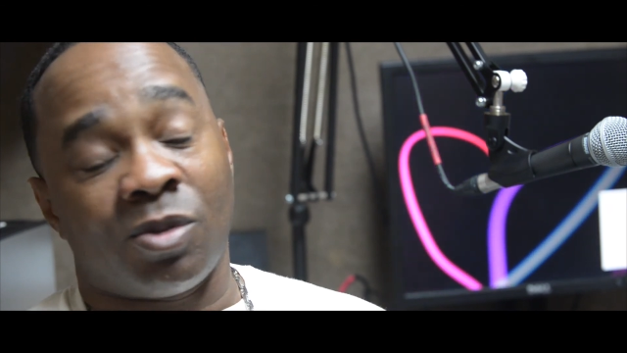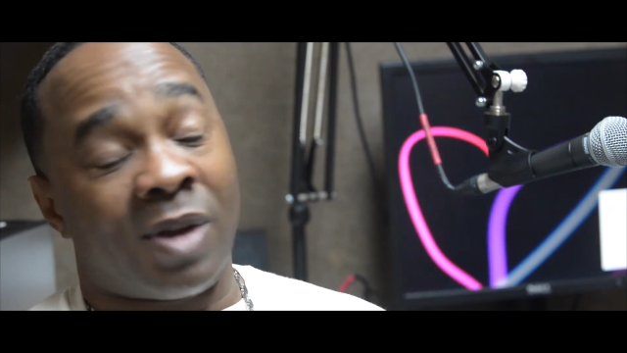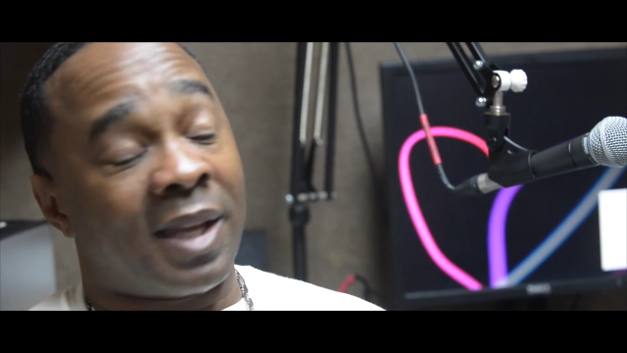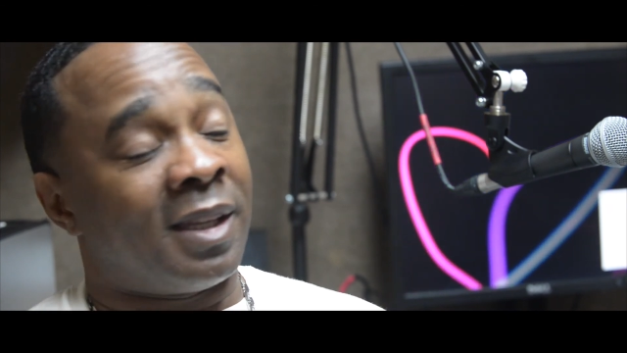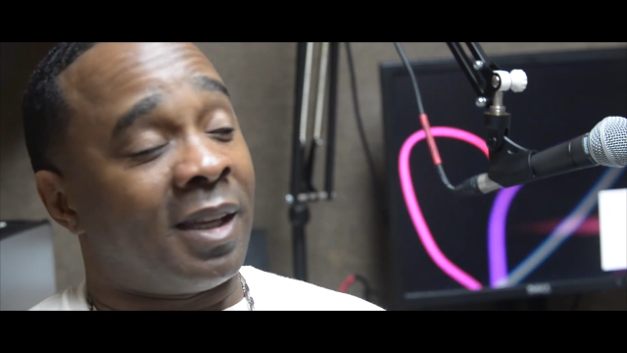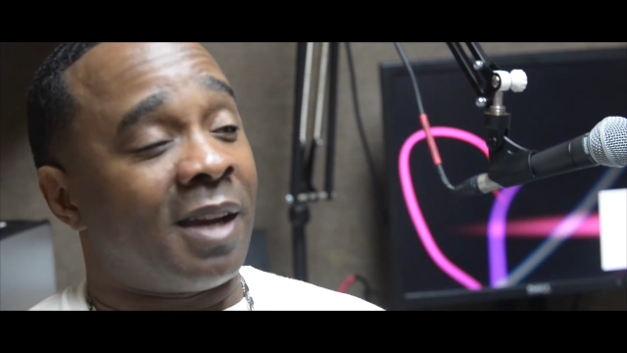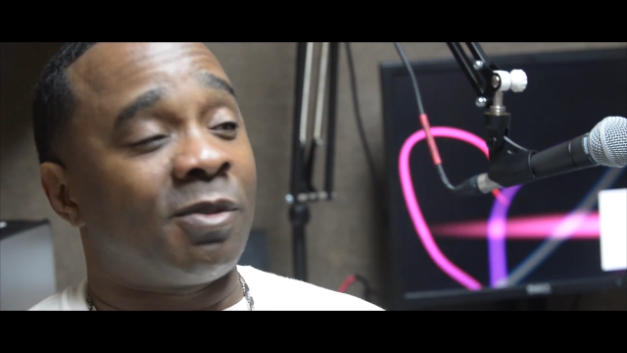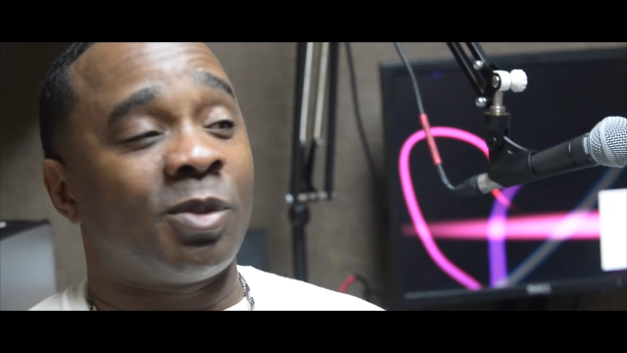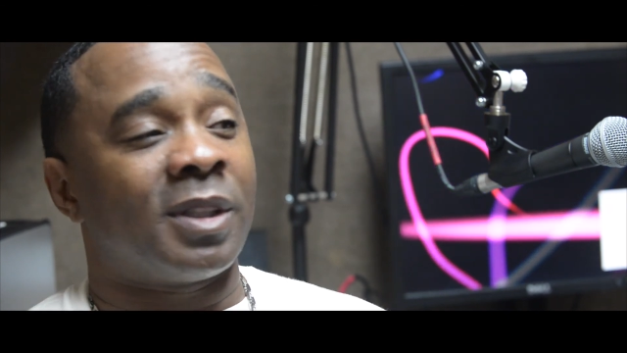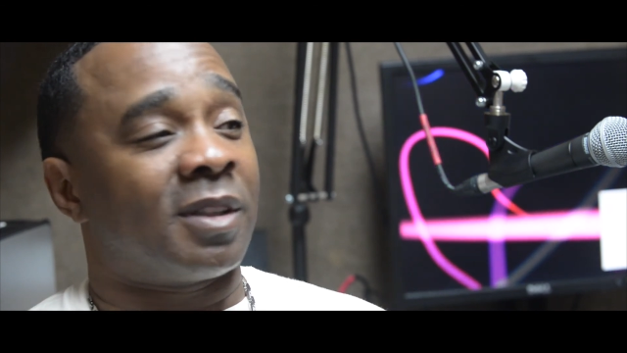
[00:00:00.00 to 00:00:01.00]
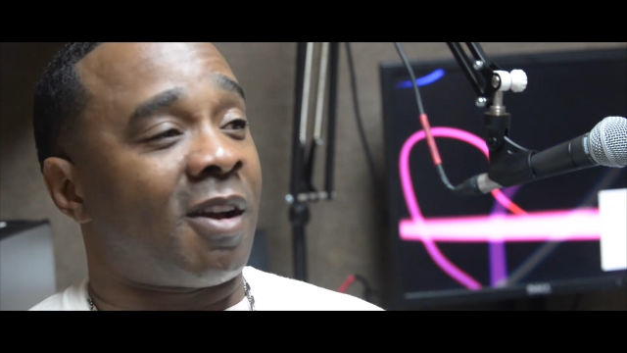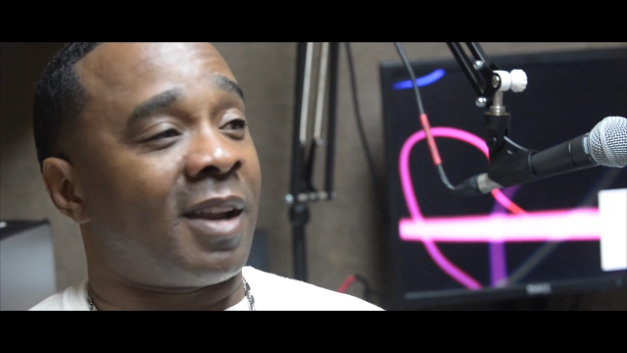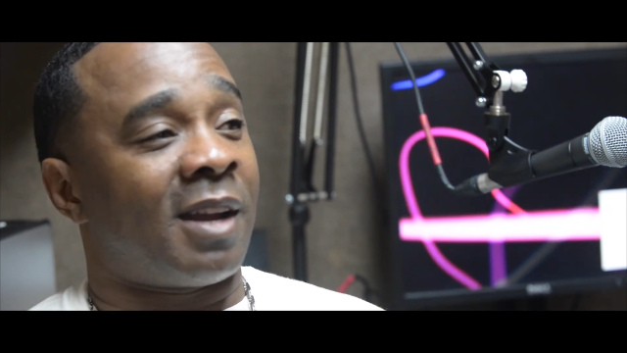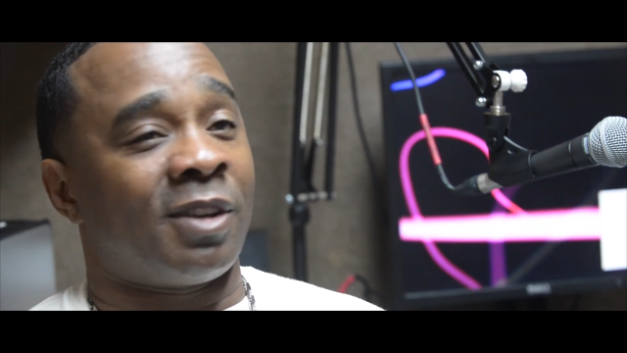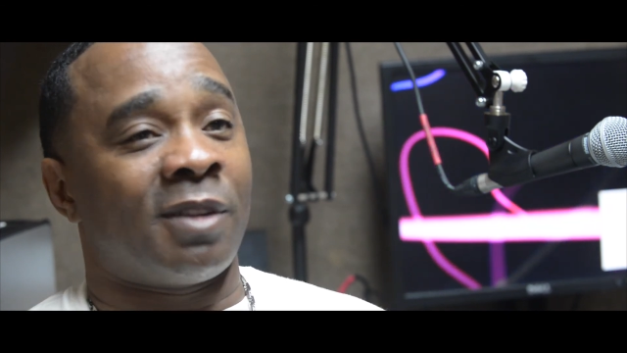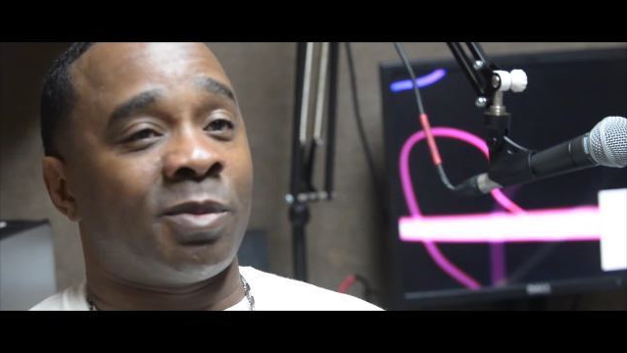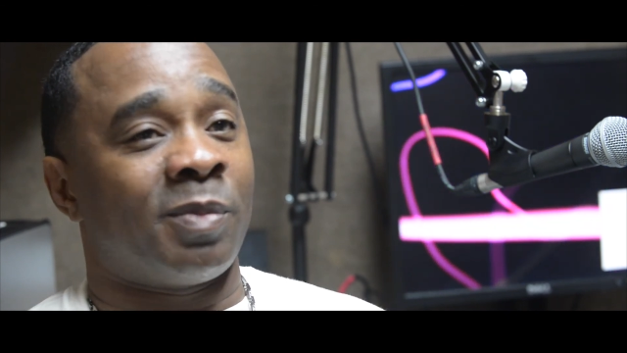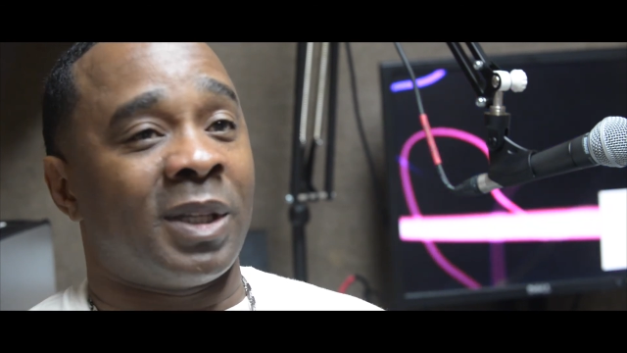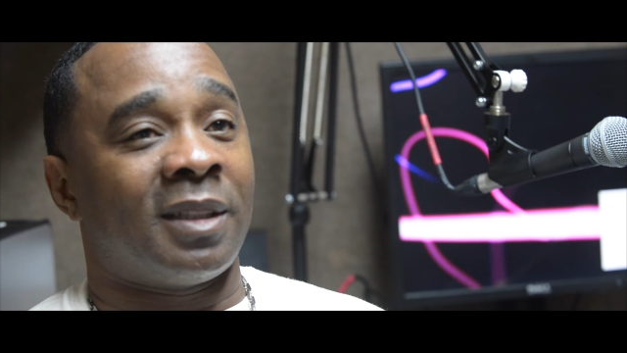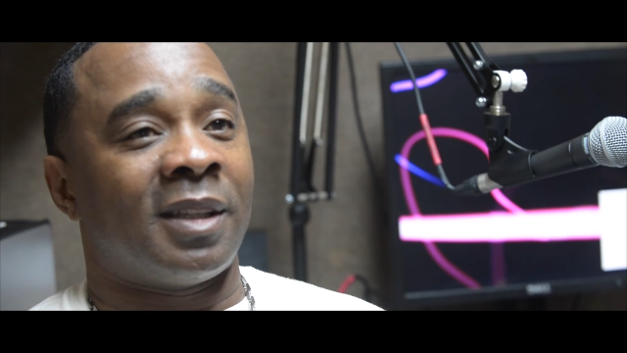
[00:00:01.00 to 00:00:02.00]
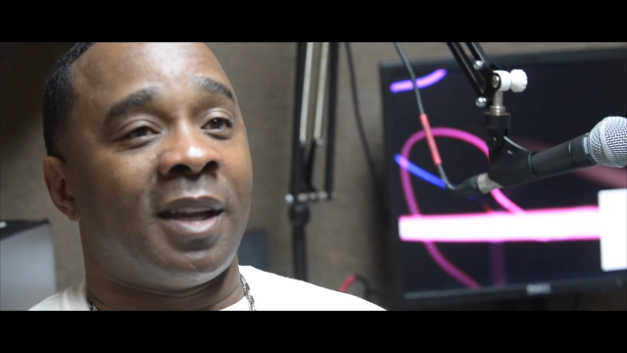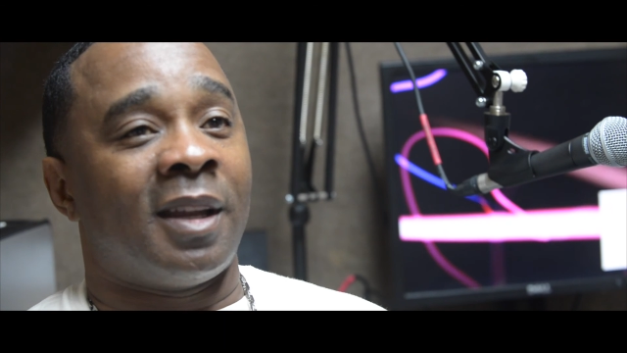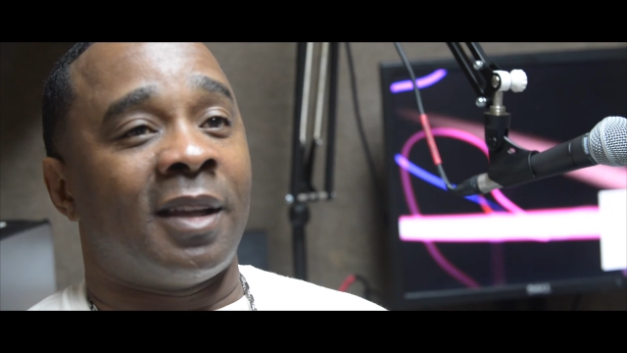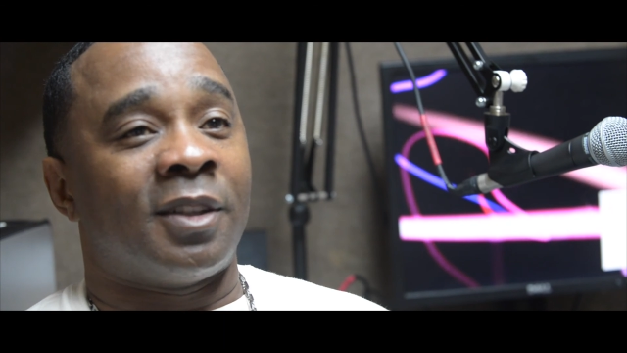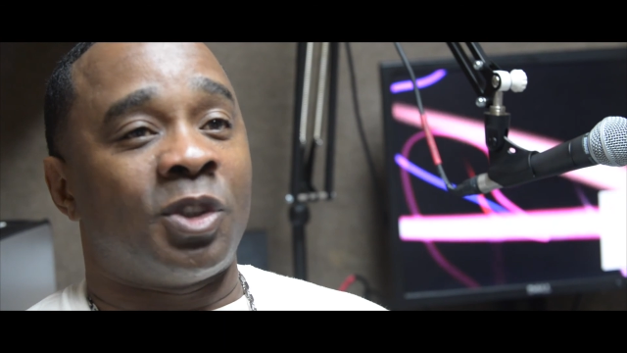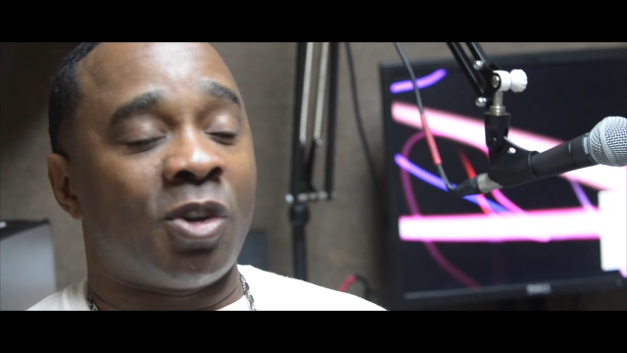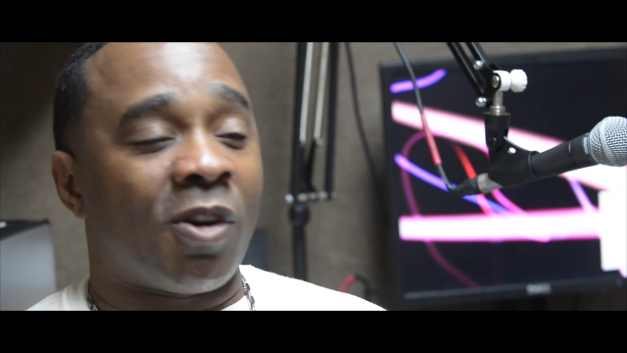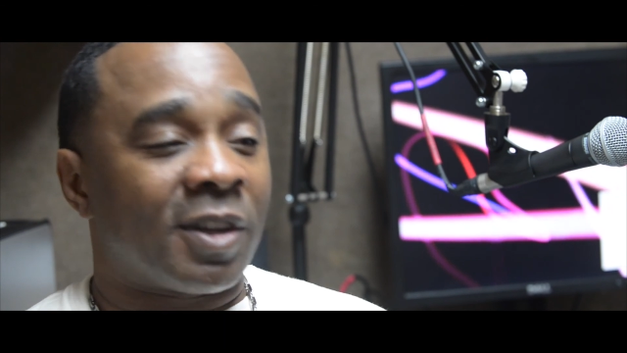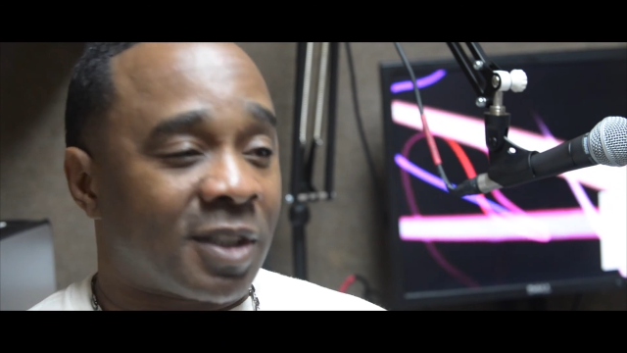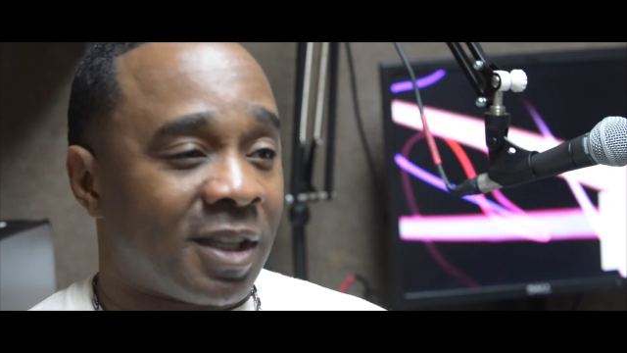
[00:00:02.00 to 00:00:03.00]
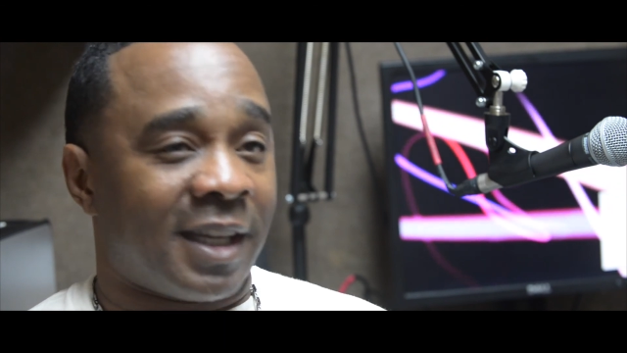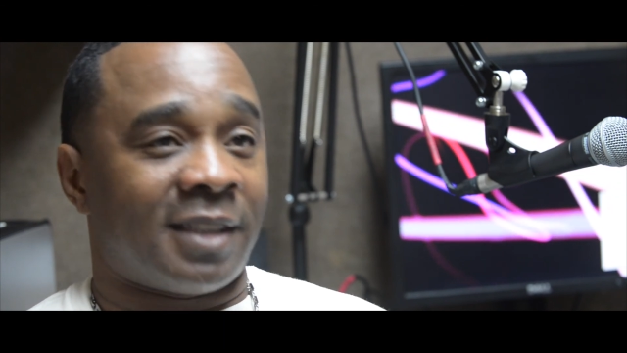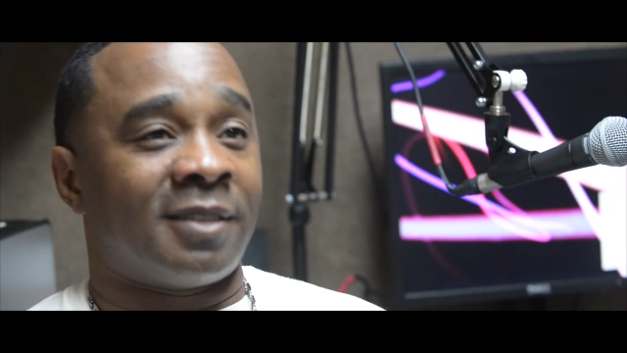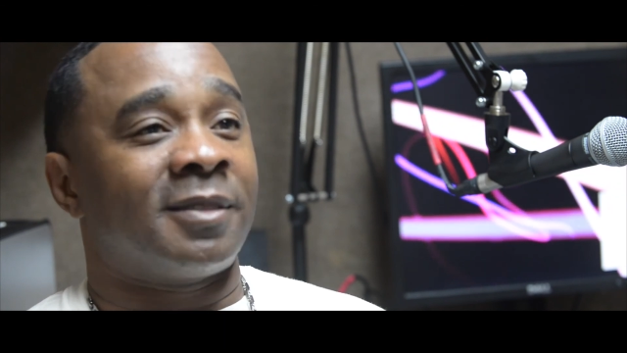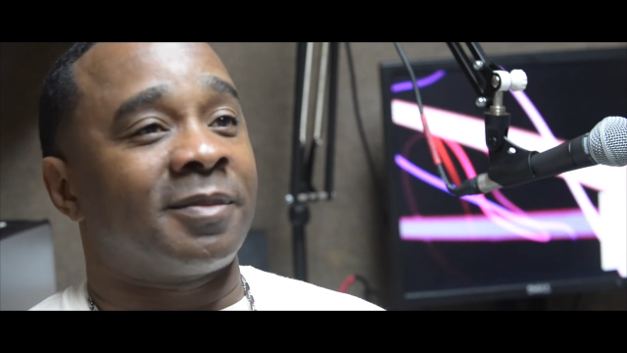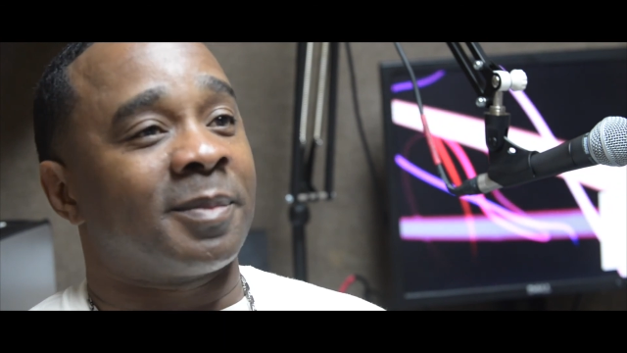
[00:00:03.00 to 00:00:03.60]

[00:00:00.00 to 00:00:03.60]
who I never would have thought I would ever meet, George Clinton,